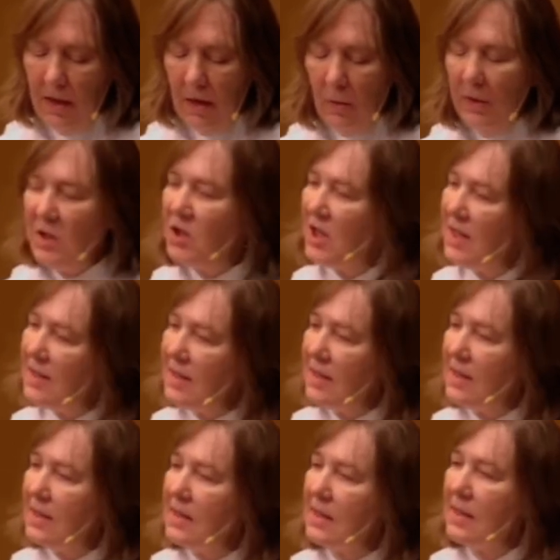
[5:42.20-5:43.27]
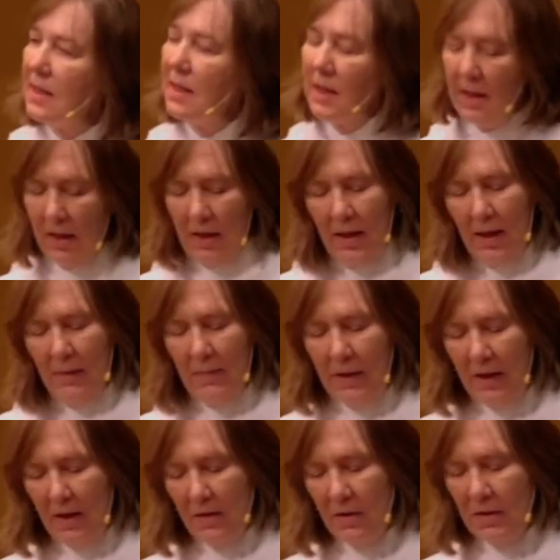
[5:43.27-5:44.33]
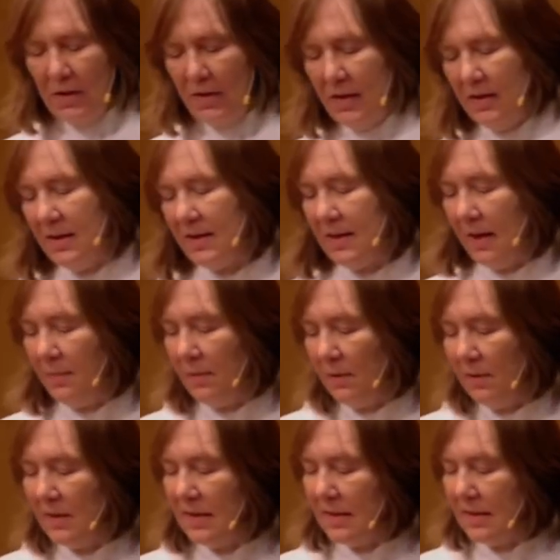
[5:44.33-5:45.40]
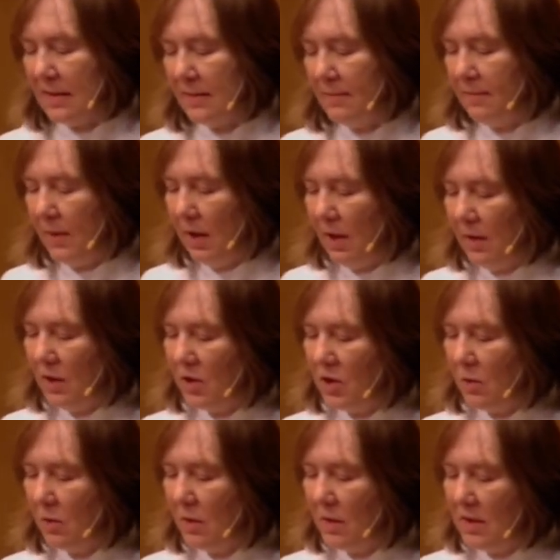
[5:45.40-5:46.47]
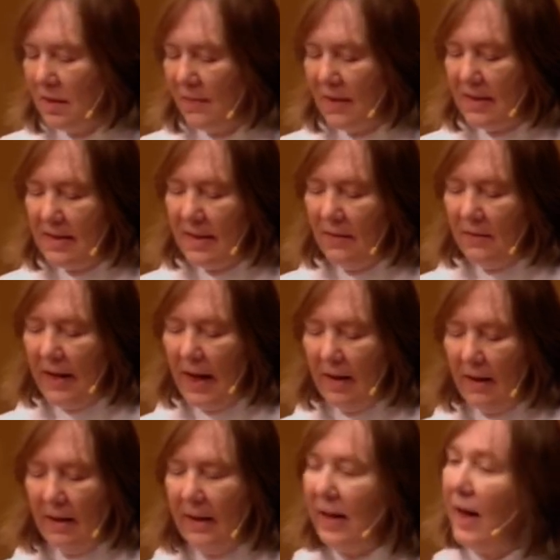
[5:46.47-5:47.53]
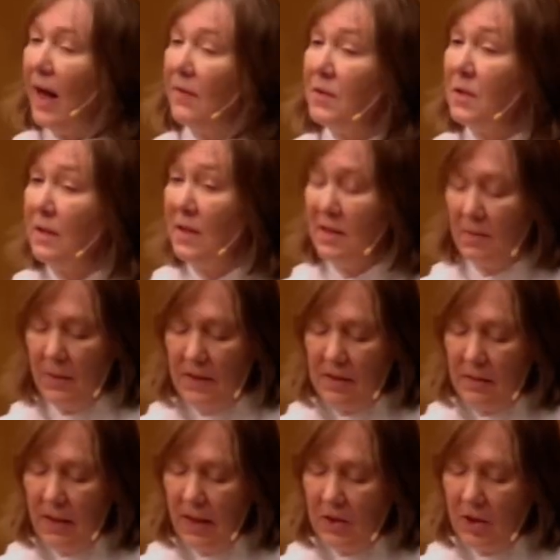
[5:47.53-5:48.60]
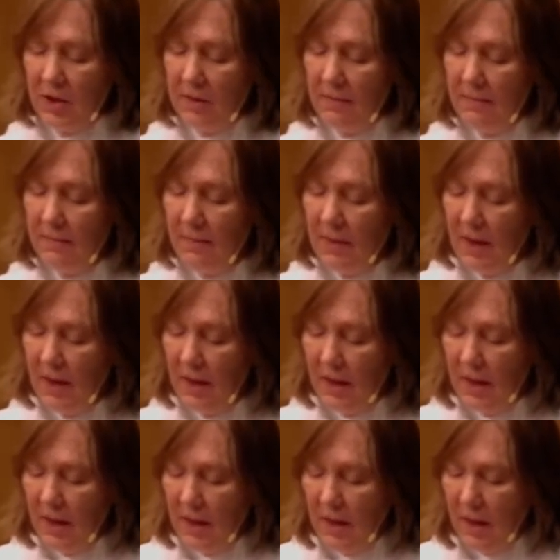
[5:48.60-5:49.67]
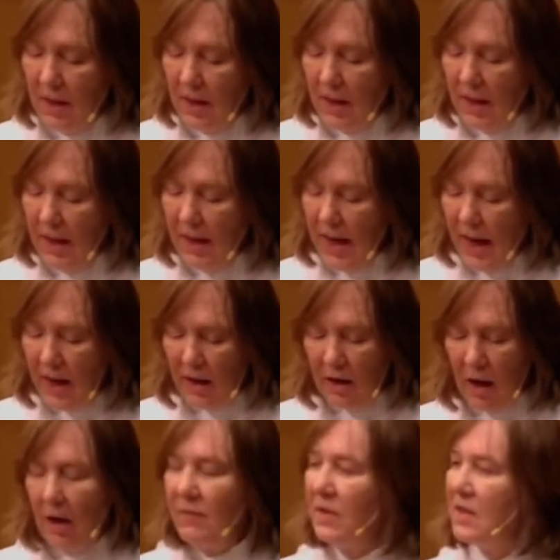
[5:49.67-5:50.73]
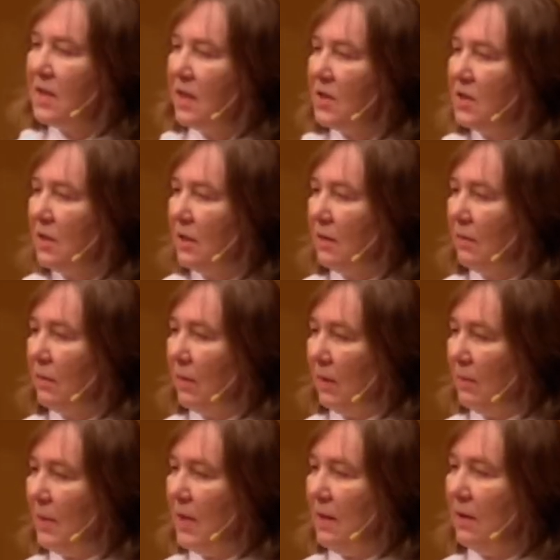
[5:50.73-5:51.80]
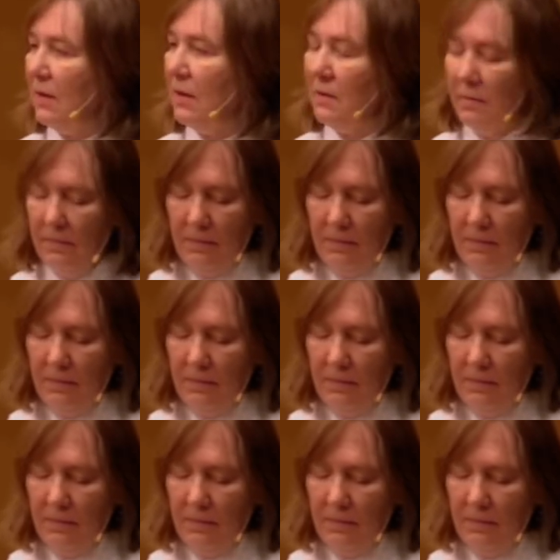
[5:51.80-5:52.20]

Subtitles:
When Jesus appeared to the disciples on the shores of the Sea of Galilee after his resurrection, he had a conversation with Peter.